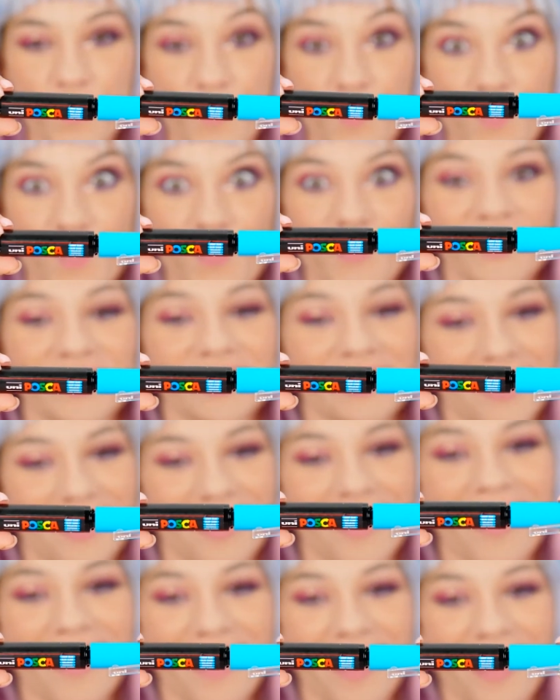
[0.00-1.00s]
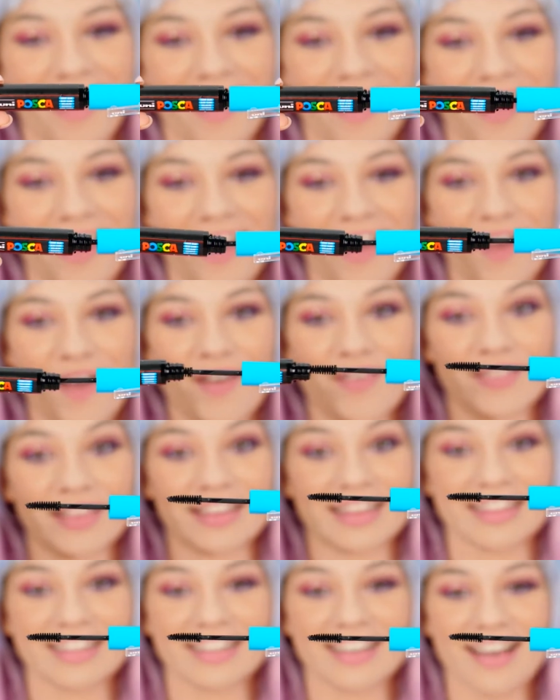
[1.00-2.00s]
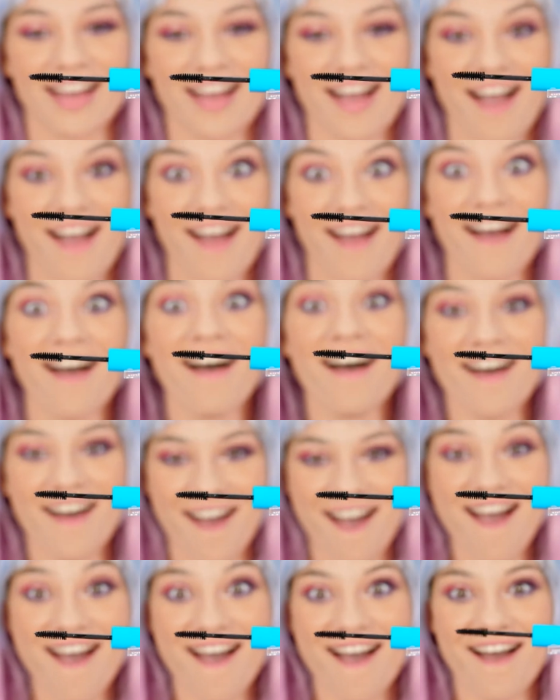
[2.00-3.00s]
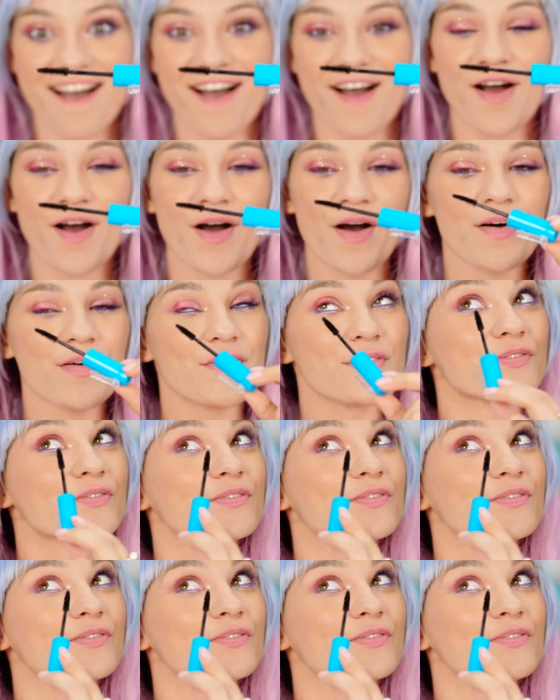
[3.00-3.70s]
it? I can't live without my long lashes.